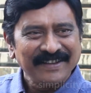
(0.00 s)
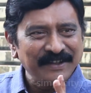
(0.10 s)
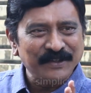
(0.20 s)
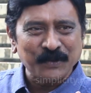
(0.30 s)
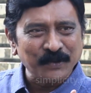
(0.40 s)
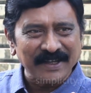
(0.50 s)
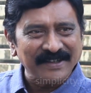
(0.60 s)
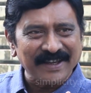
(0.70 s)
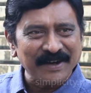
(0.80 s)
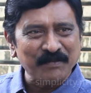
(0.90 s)
These two
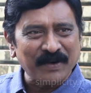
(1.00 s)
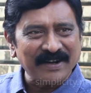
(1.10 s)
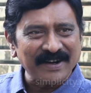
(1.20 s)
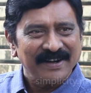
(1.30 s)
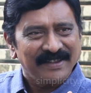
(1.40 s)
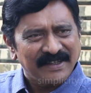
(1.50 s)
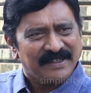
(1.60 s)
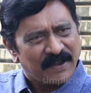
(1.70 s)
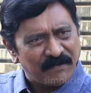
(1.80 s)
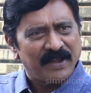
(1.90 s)
things are important. In the
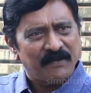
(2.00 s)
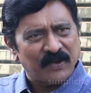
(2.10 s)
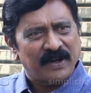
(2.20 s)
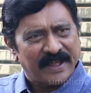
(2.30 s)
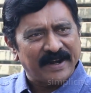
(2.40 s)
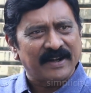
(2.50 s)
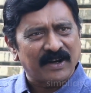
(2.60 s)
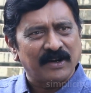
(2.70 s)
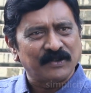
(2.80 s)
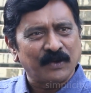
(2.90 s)
same way for
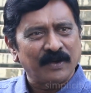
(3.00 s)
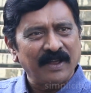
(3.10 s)
director also.